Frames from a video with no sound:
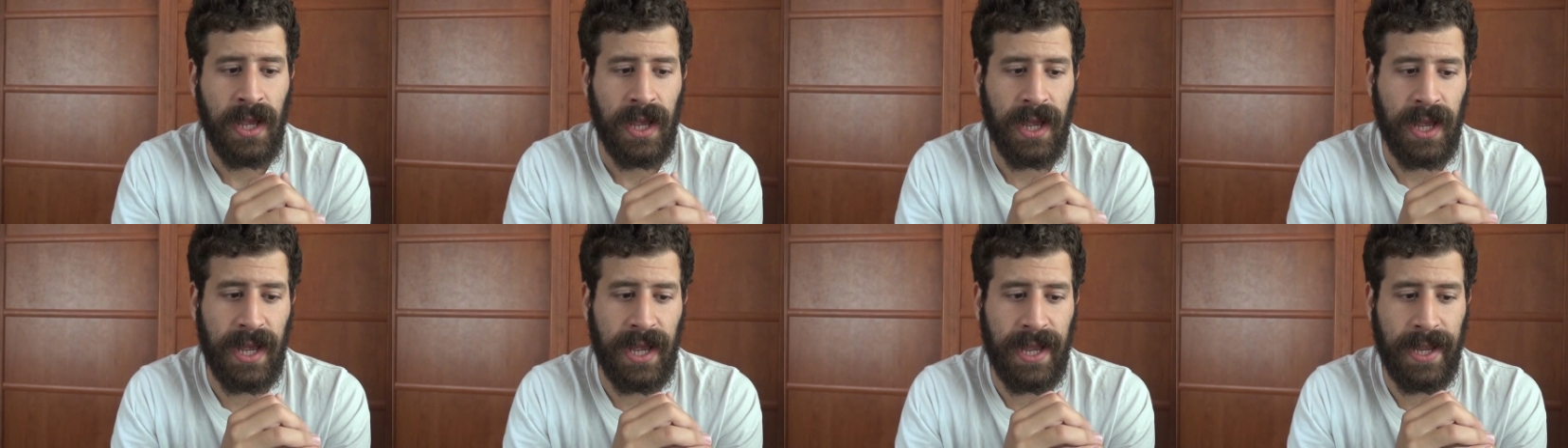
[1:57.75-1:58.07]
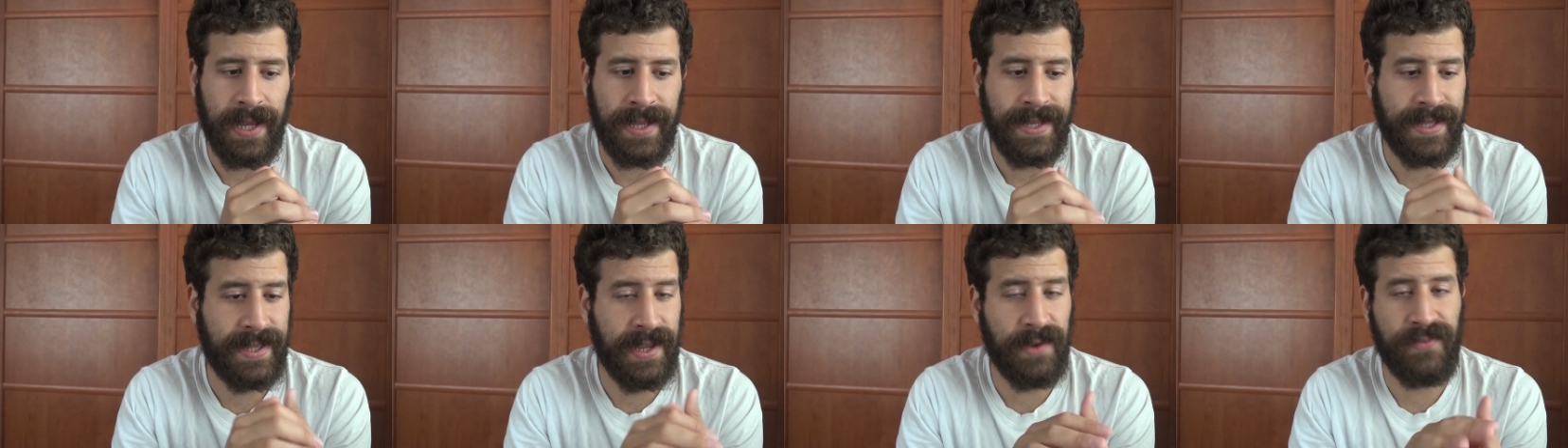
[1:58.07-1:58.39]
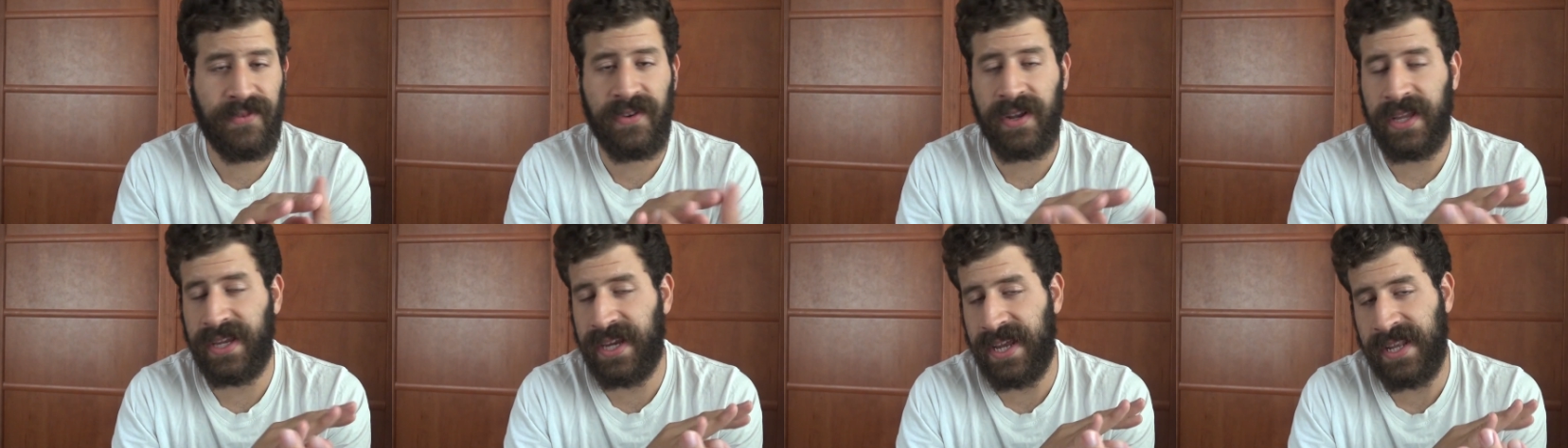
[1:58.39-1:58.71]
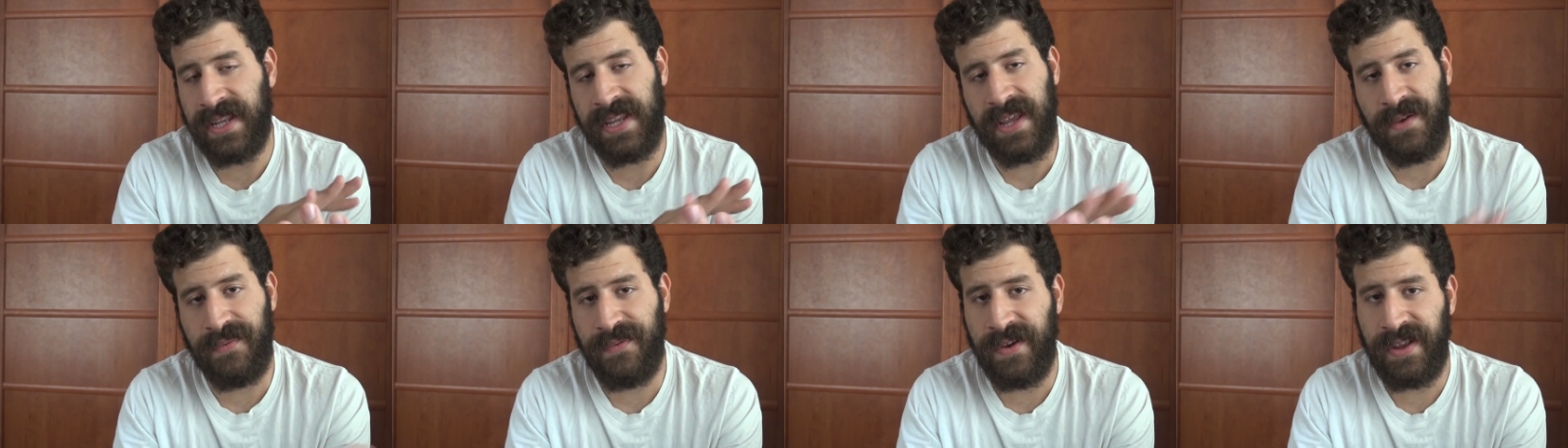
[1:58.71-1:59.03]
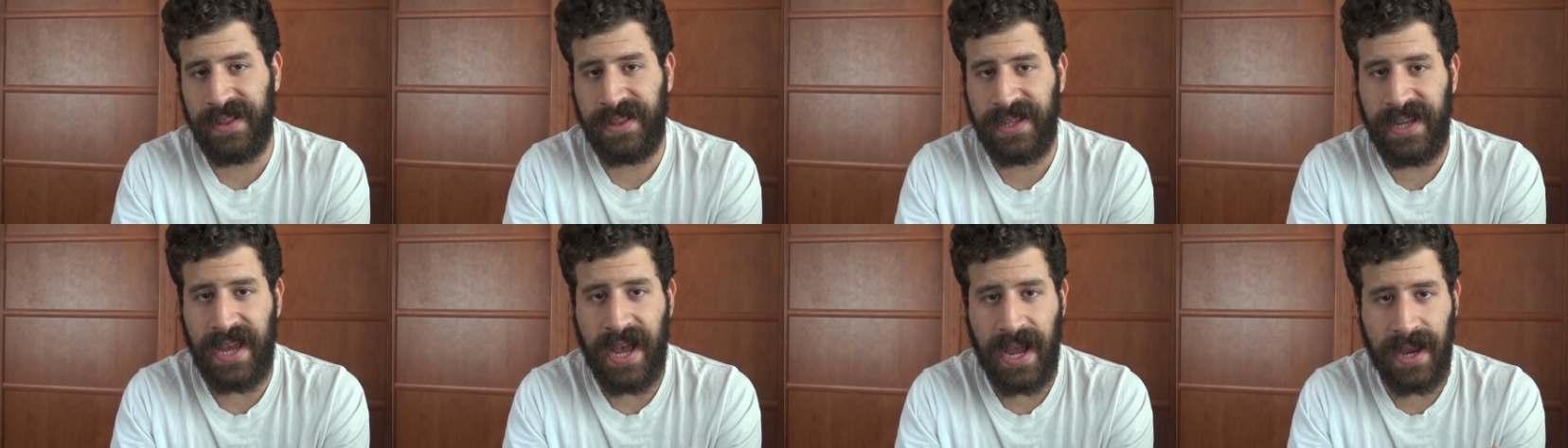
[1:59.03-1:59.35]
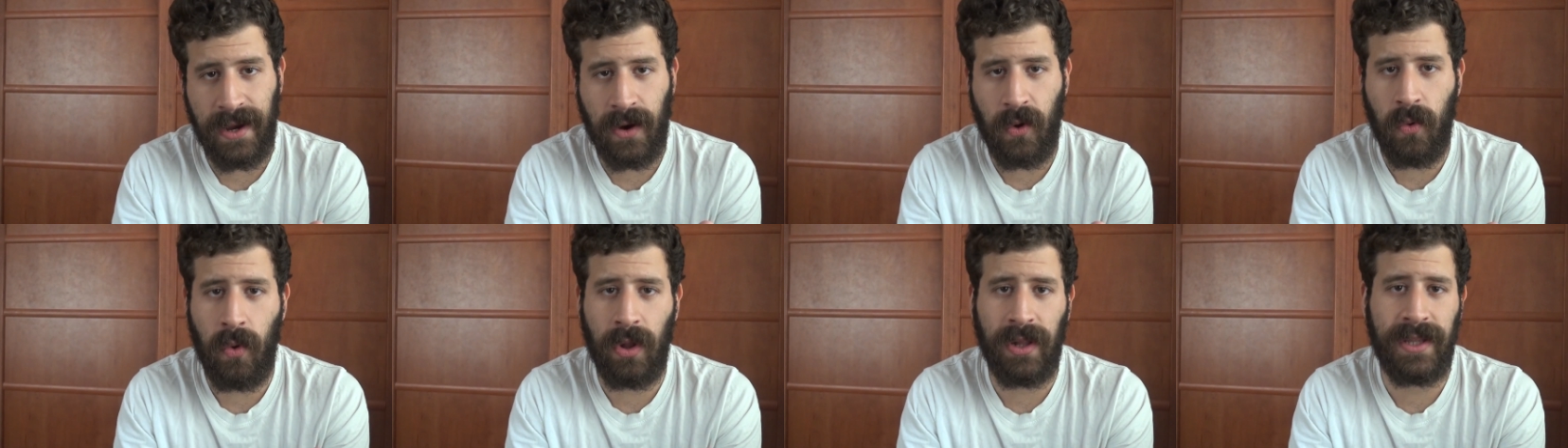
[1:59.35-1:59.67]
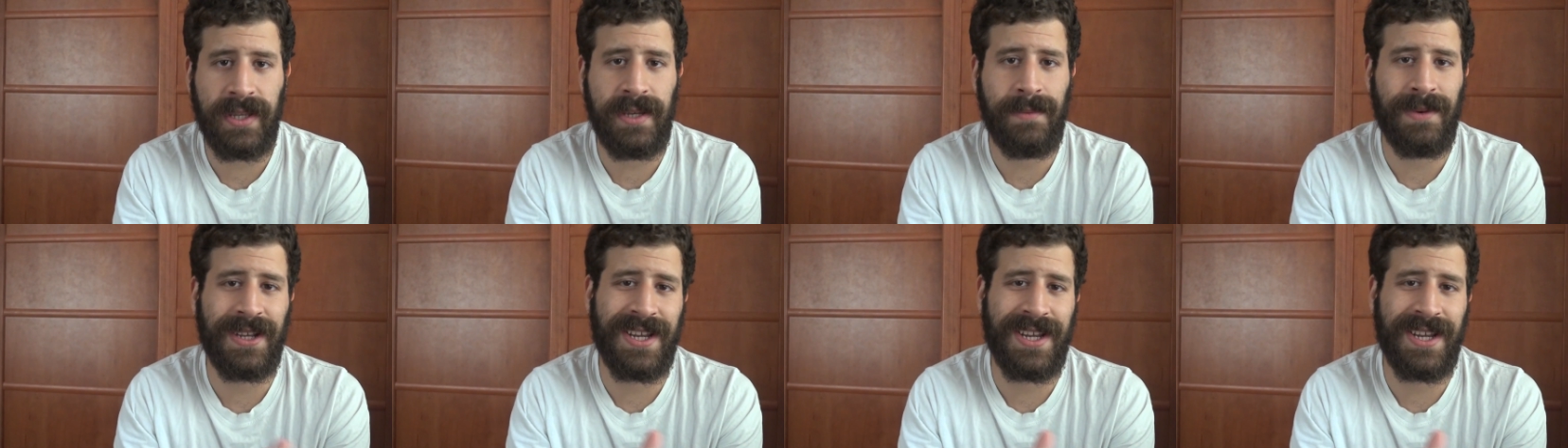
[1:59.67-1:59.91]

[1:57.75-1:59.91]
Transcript: Uh, definitely, again, definitely high quality,